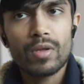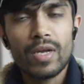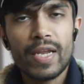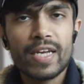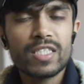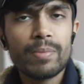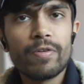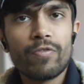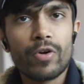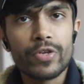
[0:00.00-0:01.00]
And like I said
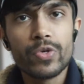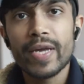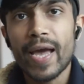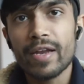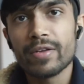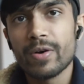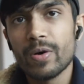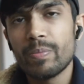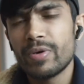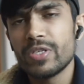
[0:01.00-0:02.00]
before, you can
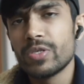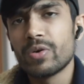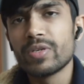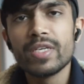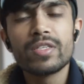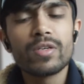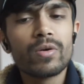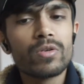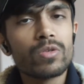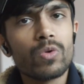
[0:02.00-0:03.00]
go, but you don't need to
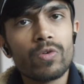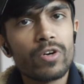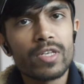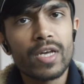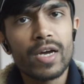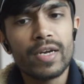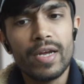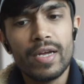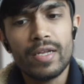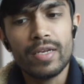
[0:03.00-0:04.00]
go to school for design.
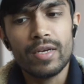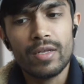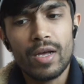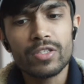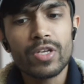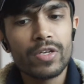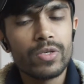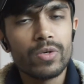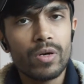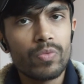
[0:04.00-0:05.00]
And I'll tell
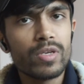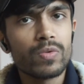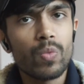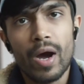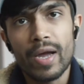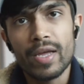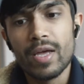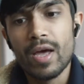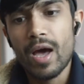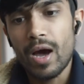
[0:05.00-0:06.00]
you a reason why.
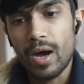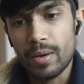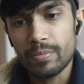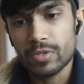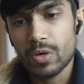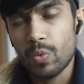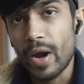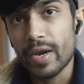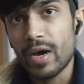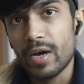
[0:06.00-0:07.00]
So
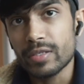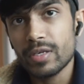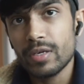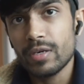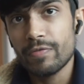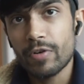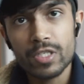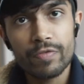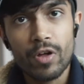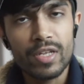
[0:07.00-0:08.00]
why not?
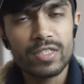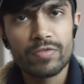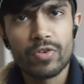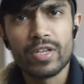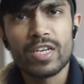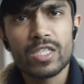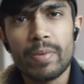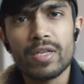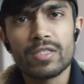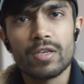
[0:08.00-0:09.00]
First of all, it's really
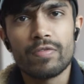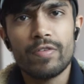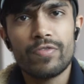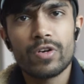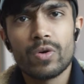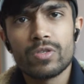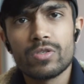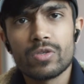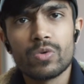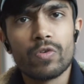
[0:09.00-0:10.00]
expensive. If you're going
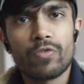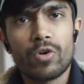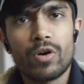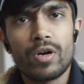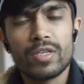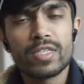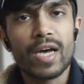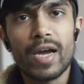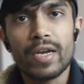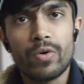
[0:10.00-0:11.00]
to school for
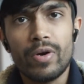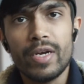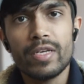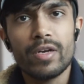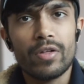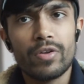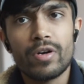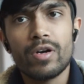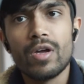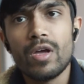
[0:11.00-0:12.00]
design or any
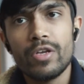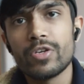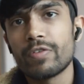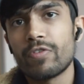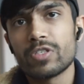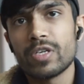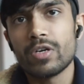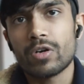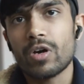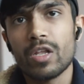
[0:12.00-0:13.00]
other university
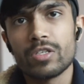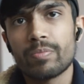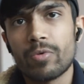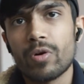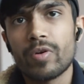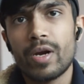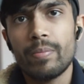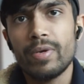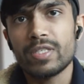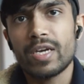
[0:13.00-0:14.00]
or college
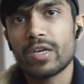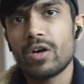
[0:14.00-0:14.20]
program, it's going to